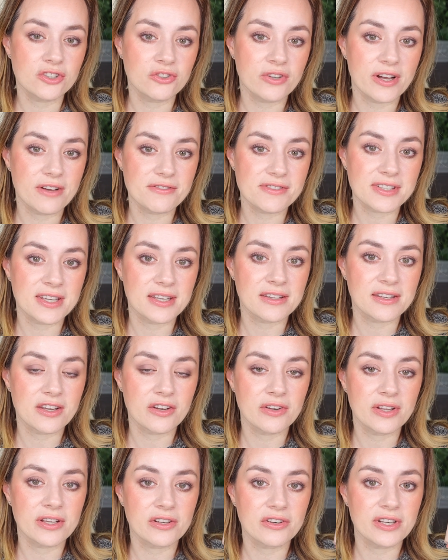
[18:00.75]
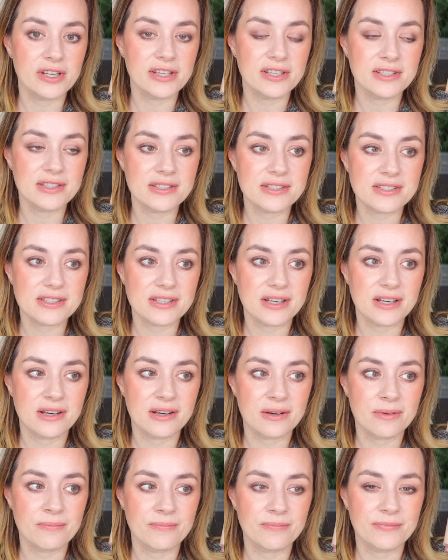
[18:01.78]
to have skincare ingredients,
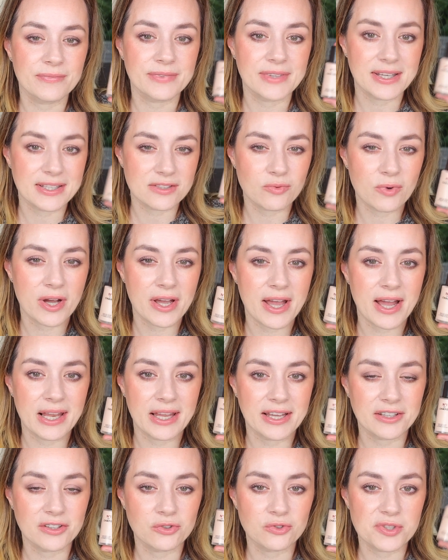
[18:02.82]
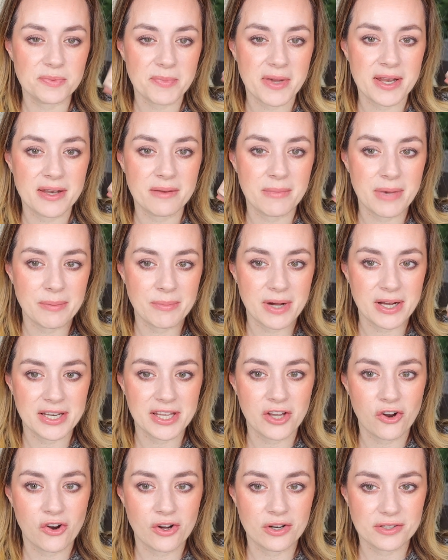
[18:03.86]
that's why I like to spend my
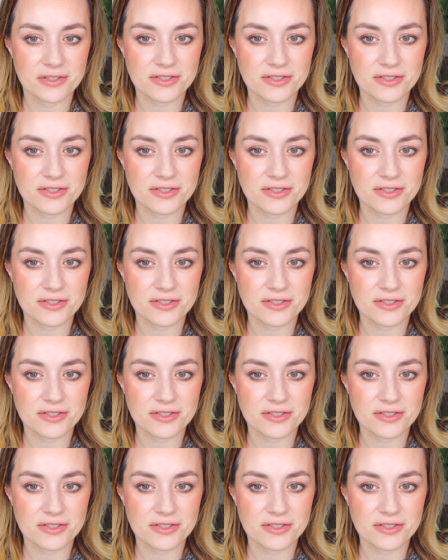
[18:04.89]
money on.